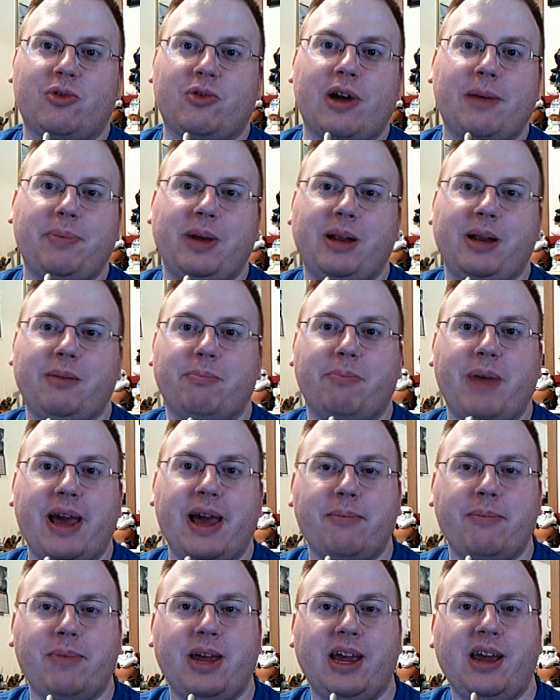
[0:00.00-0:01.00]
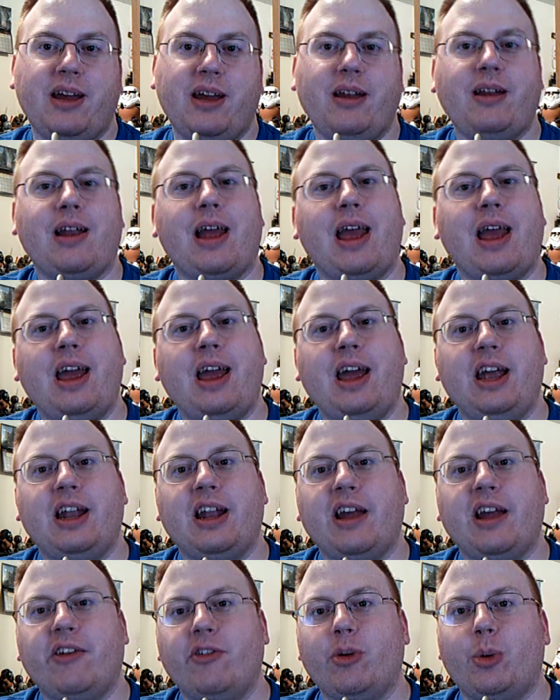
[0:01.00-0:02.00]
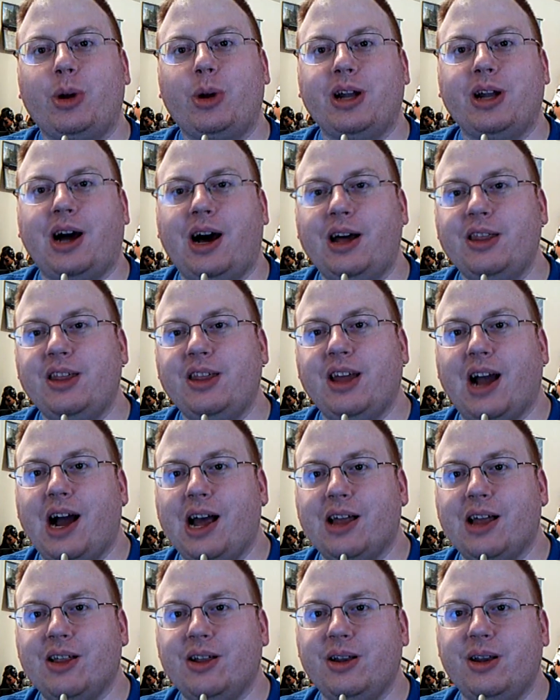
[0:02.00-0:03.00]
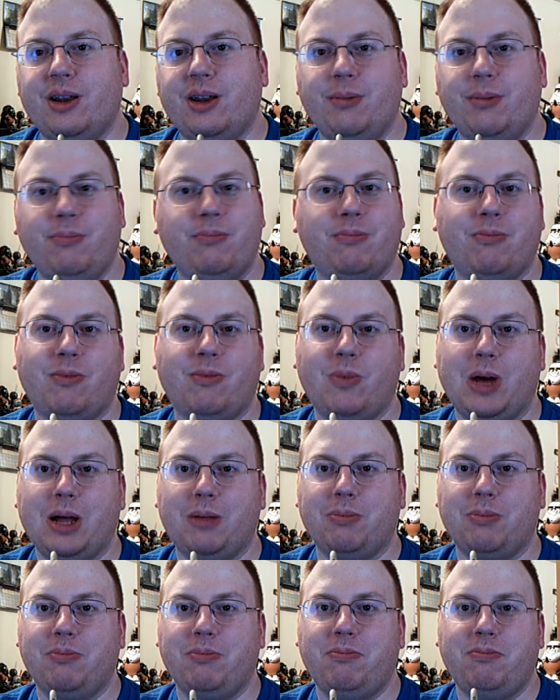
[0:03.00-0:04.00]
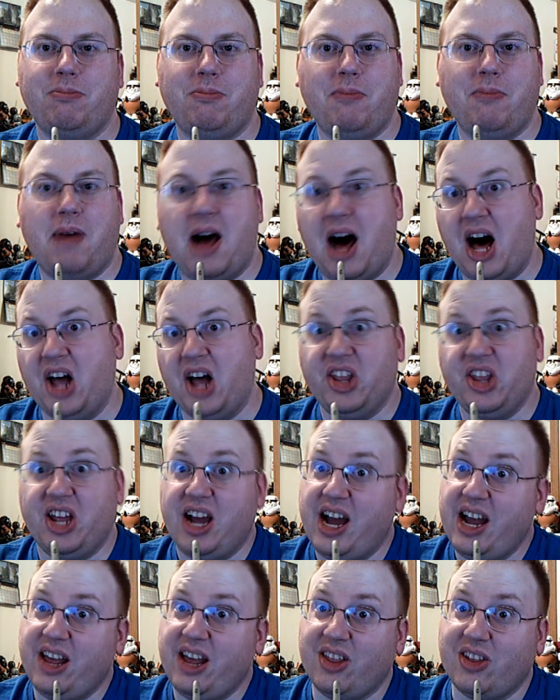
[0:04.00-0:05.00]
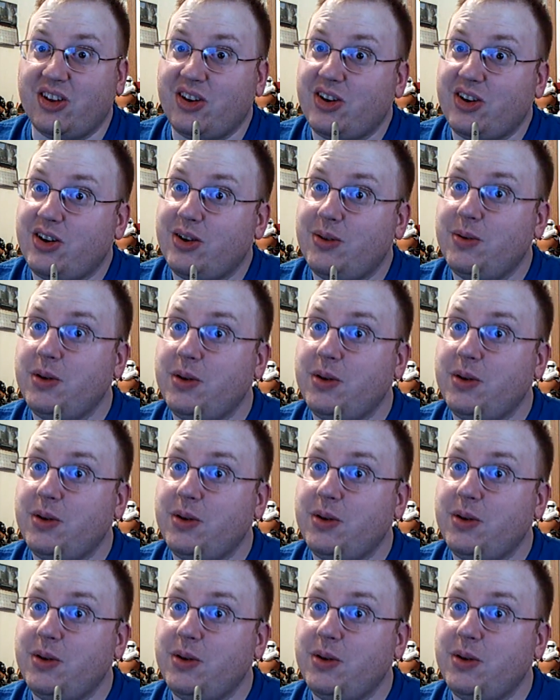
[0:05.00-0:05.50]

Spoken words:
trapping Batman and everyone on the island, on the island.